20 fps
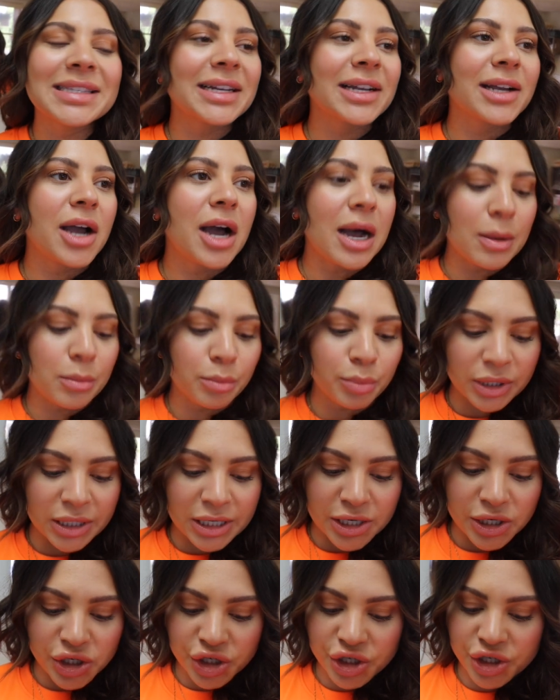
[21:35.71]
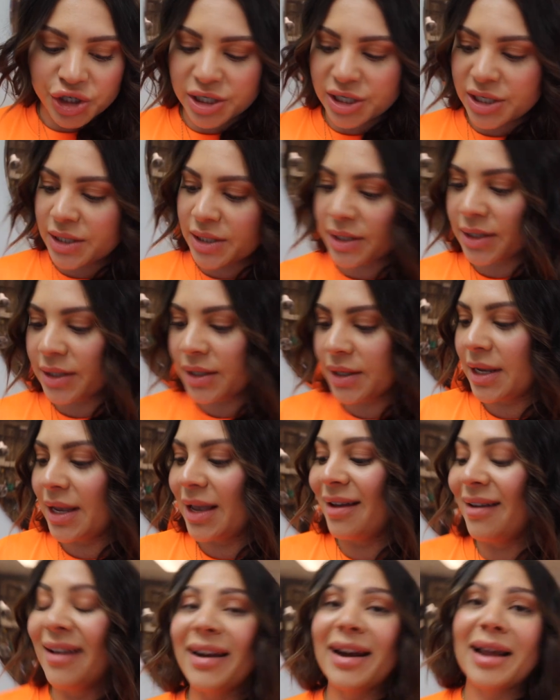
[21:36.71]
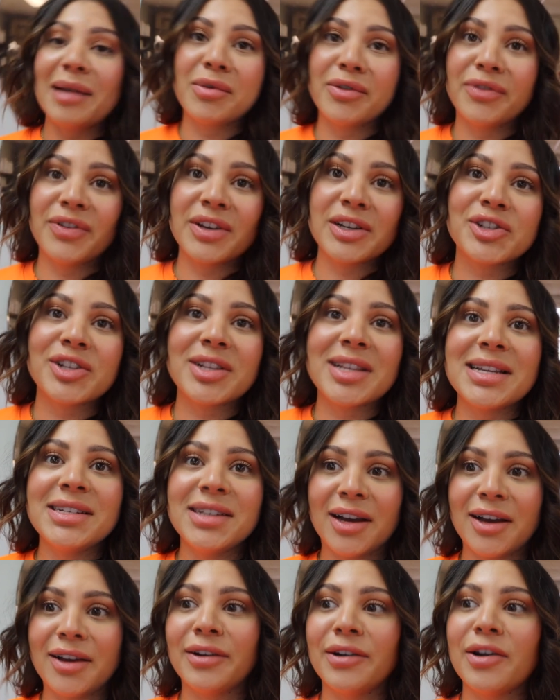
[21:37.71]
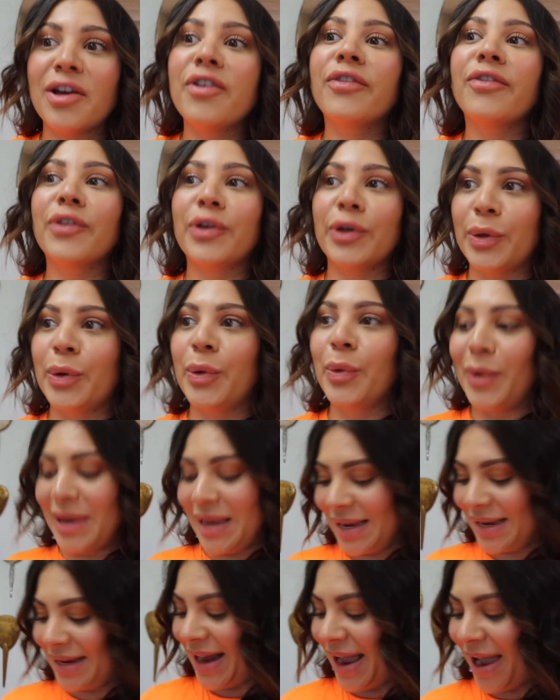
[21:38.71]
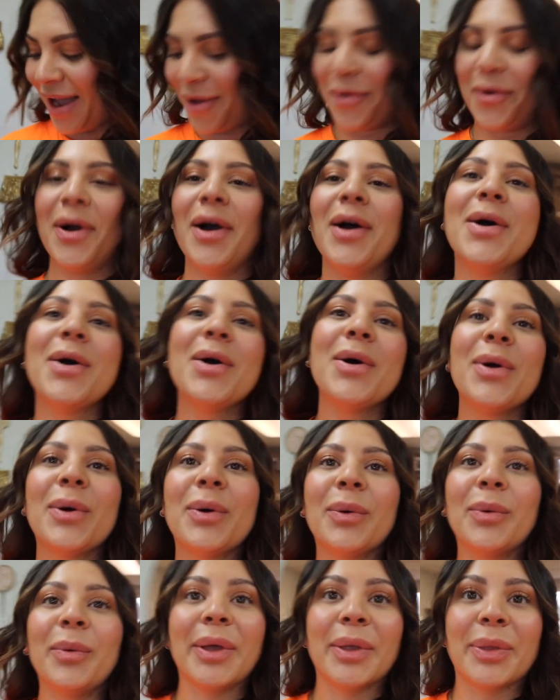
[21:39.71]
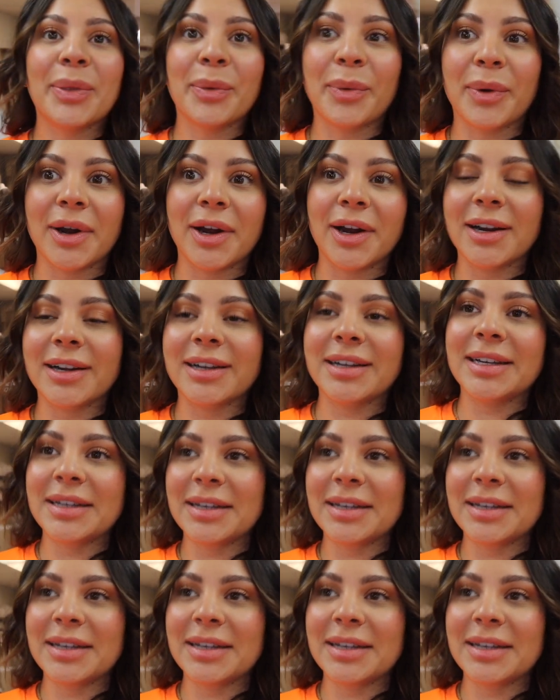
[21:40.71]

and accomplished and I'm officially done for the week now with work.